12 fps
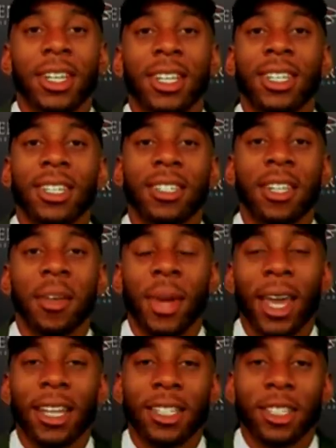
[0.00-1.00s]
This isn't that
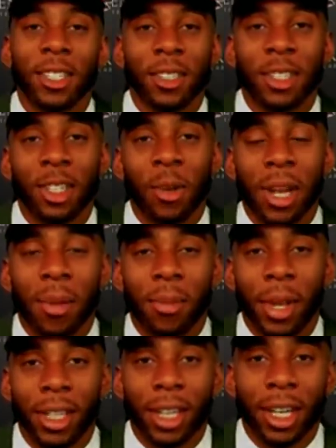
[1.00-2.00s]
bad. So, you know, when I
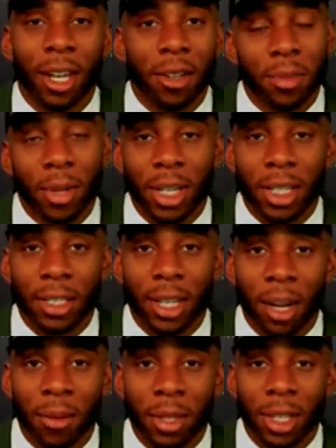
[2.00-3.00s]
picked it, I was pretty
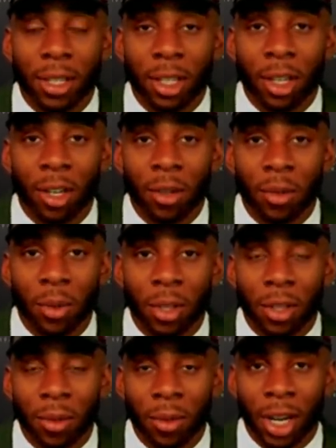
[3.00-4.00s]
excited with it, you know,
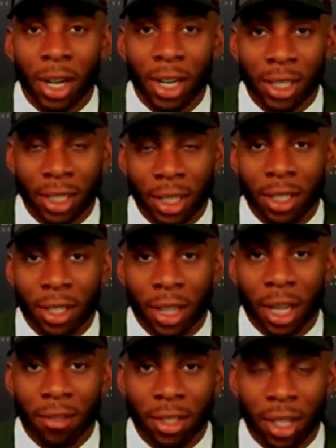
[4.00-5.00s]
with what it is and
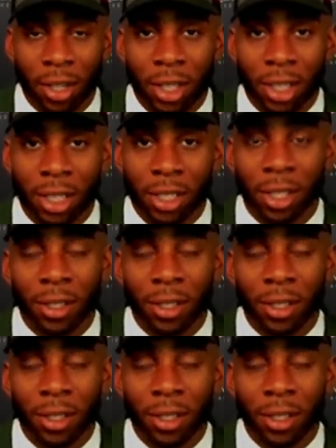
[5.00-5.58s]
to have a single digit.